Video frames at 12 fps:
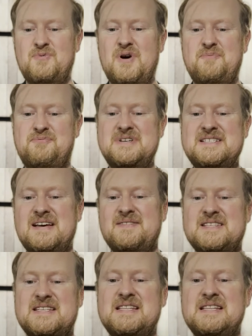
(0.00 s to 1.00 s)
I printed out
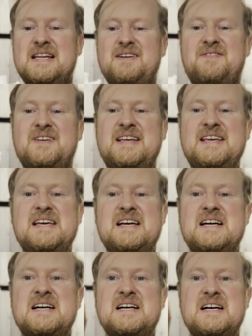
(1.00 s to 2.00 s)
this lovely
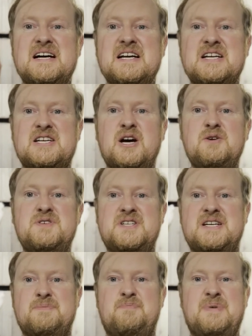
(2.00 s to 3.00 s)
ghost
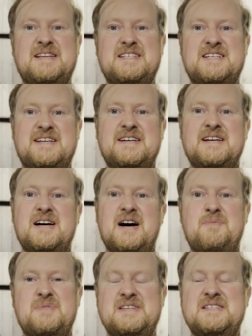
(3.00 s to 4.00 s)
ship benchy. I
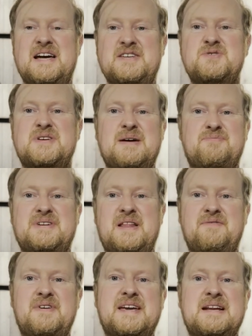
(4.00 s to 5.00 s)
mean, yeah, you can print out the
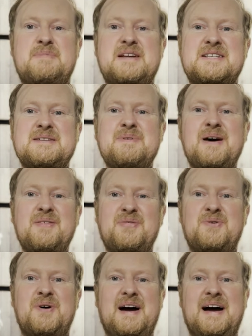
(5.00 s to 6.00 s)
regular benchy, but I
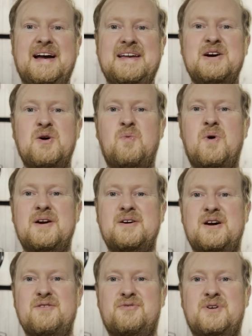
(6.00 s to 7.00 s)
thought, hey, why not
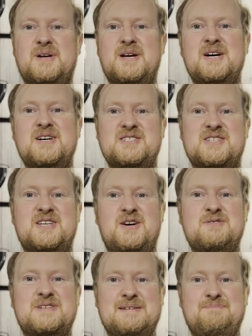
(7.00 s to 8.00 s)
go for a cursed
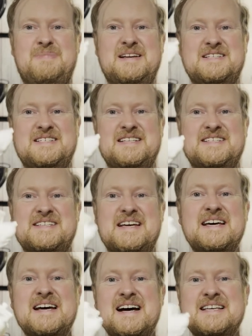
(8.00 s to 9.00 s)
ghost ship benchy instead?
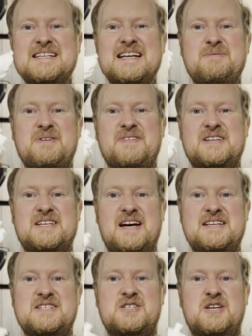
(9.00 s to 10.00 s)
That's a little bit of a
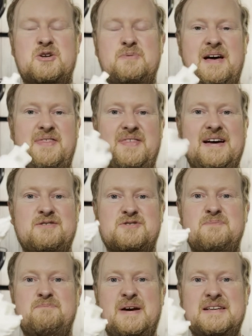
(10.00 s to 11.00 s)
change because I got about a
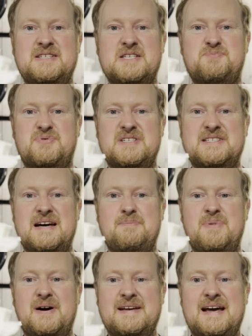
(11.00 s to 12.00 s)
thousand benches printed out
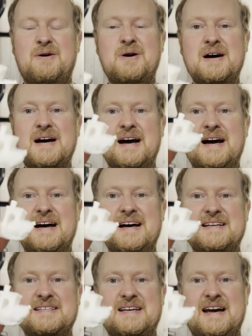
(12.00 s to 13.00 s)
by now.
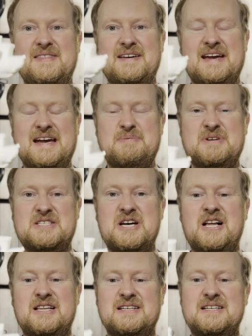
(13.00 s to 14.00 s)
And yeah, they're getting a bit
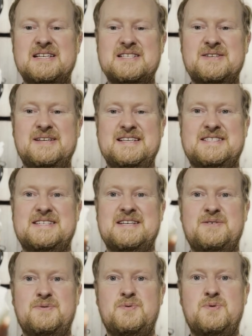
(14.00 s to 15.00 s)
dull. So yes,
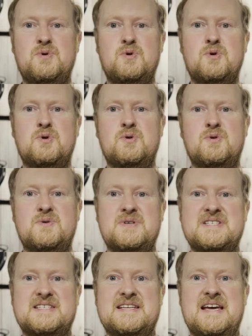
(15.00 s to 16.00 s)
ooh,
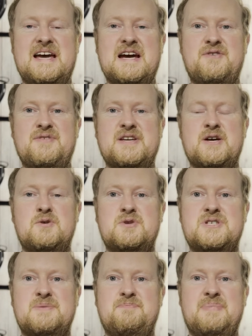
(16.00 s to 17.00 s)
scary ghost
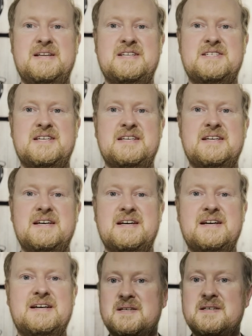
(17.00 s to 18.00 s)
ship benchy.
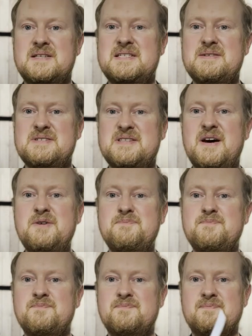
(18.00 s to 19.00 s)
Seriously though,
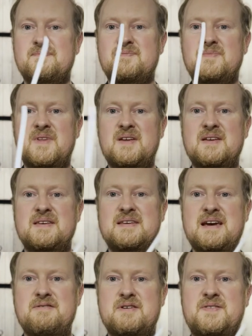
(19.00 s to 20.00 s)

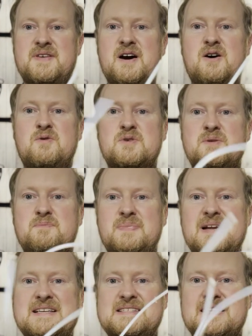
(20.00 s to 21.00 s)
get rid of the old
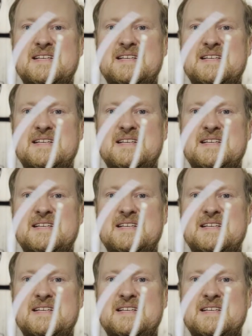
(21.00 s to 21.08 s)
plastic